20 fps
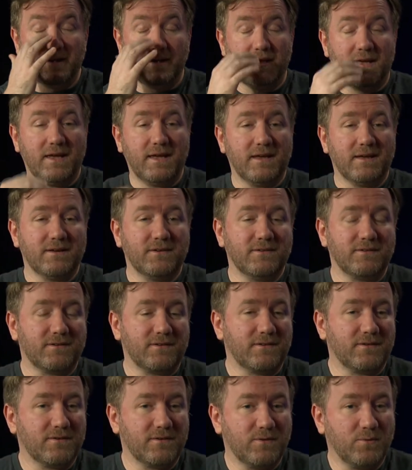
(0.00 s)
And
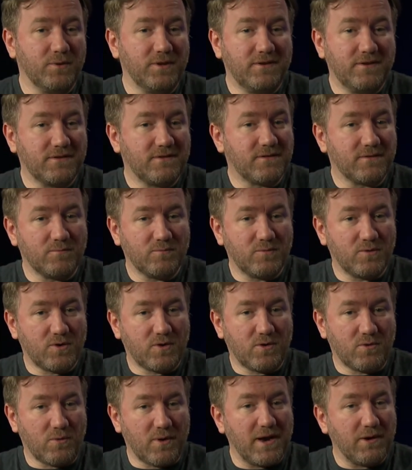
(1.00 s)
we did some
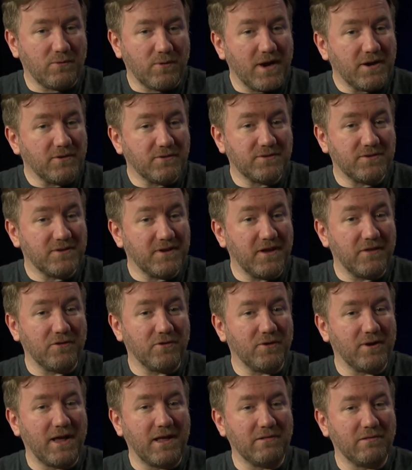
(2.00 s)
great records
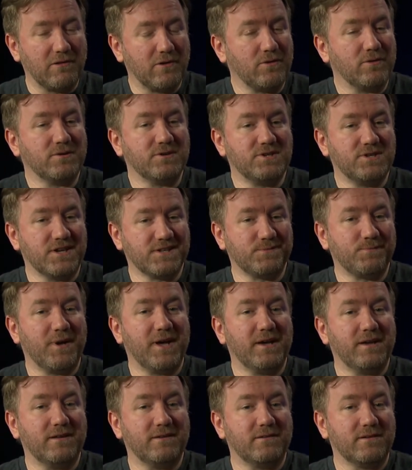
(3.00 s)
together. And I learned just
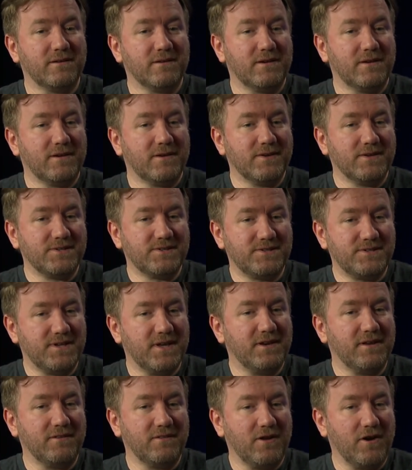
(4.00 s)
by
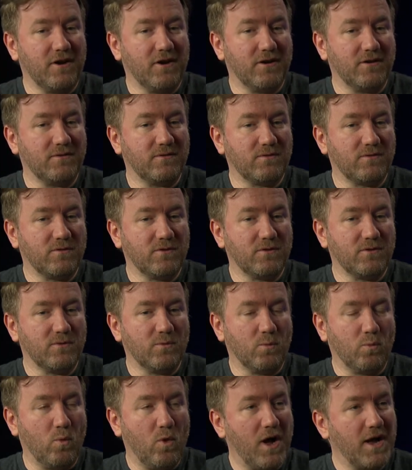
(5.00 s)
sitting there and
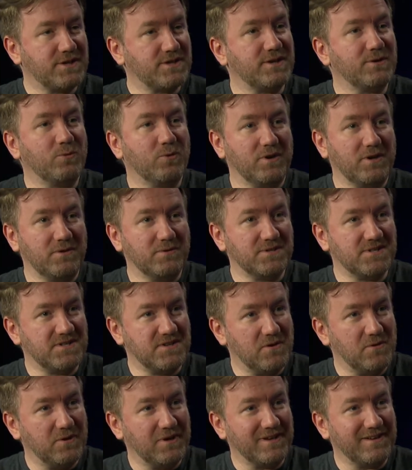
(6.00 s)
watching what he was
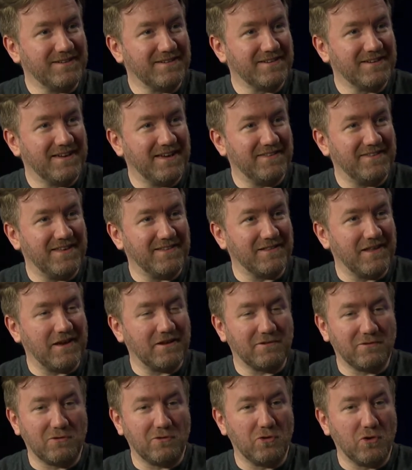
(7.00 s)
doing and then
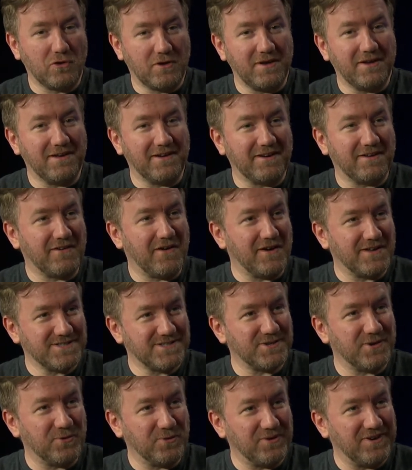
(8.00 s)
like looking at a
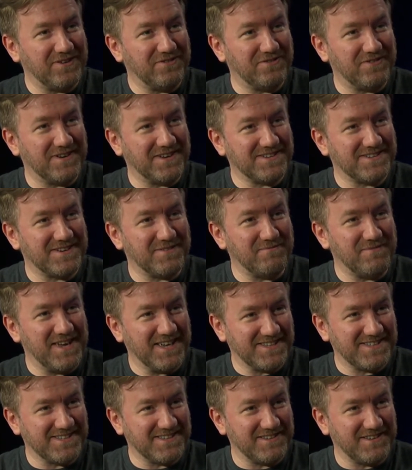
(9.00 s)
console when he finished a
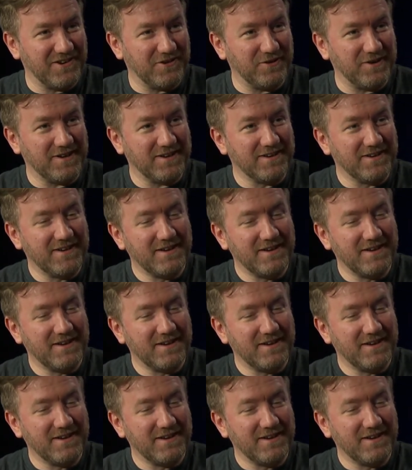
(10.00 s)
mix and going,